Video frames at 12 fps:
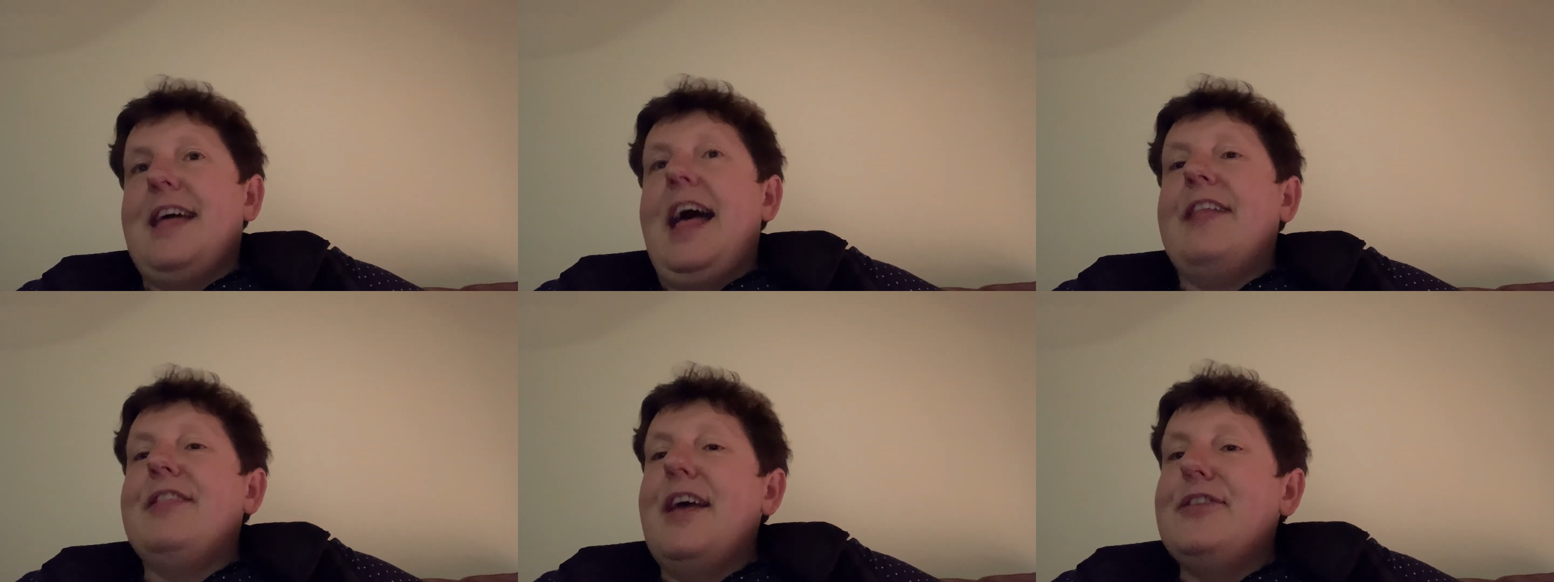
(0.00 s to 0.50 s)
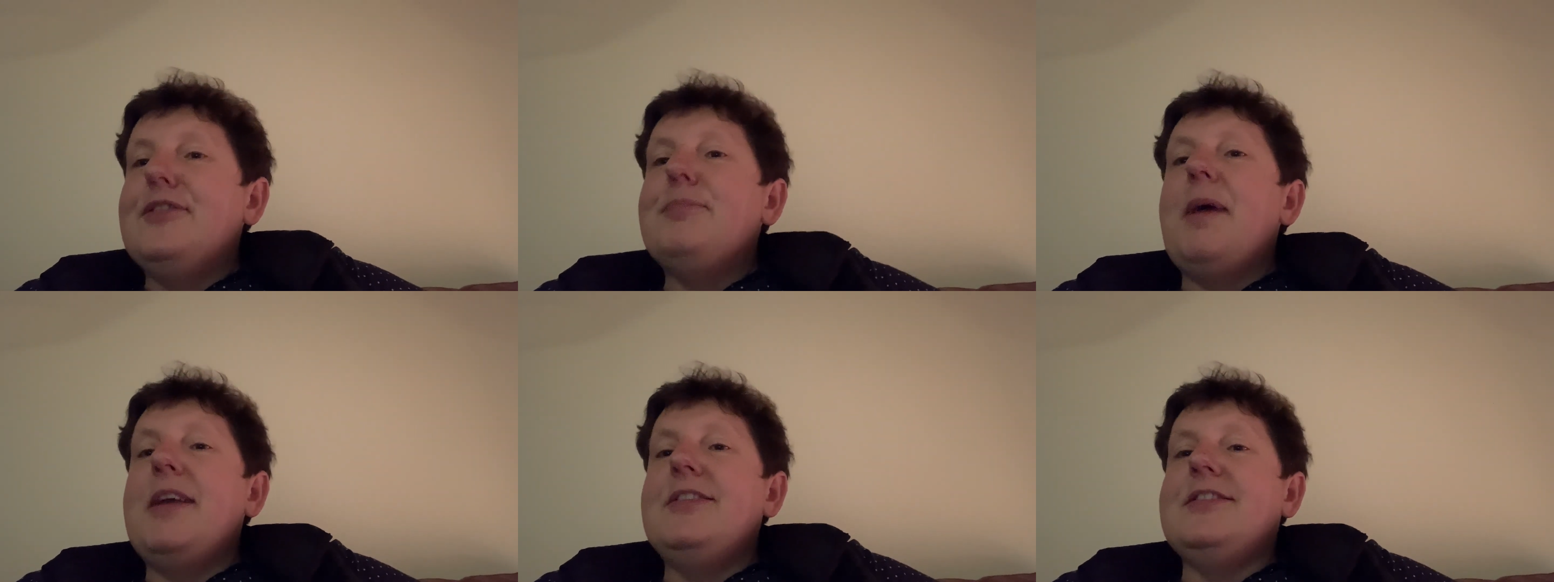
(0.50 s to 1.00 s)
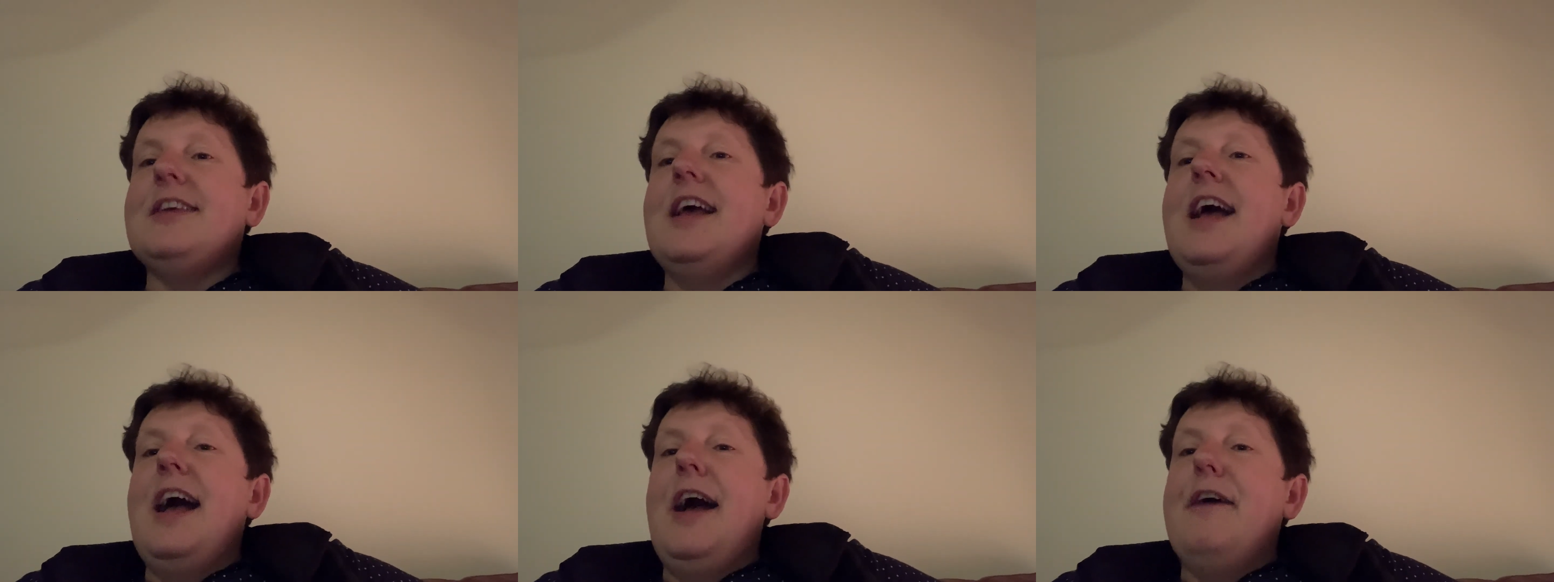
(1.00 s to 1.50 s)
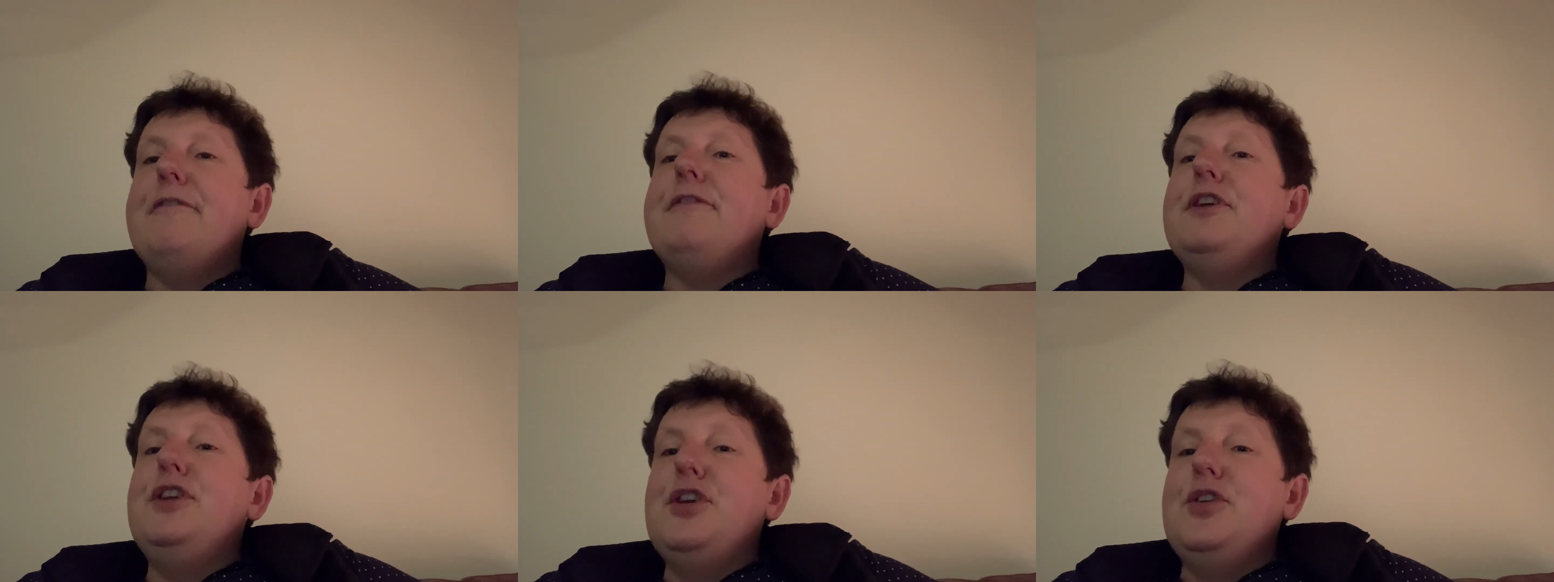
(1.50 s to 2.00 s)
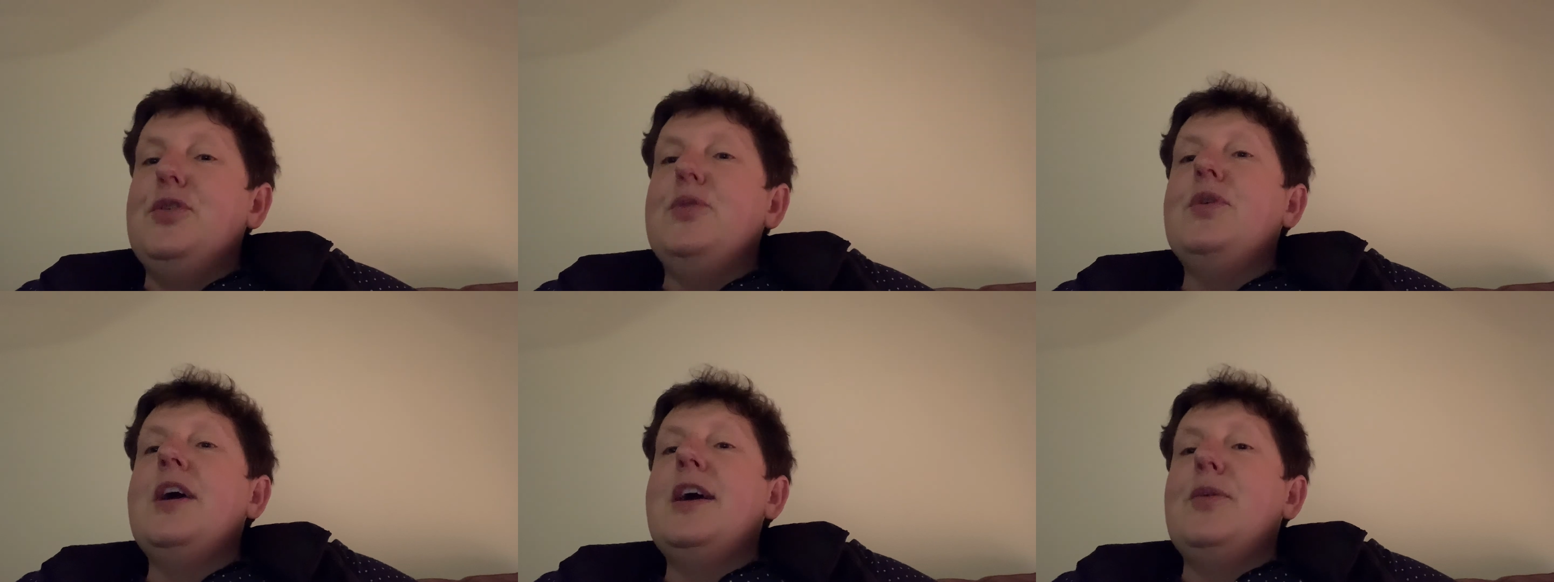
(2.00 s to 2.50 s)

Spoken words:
and there's space for you,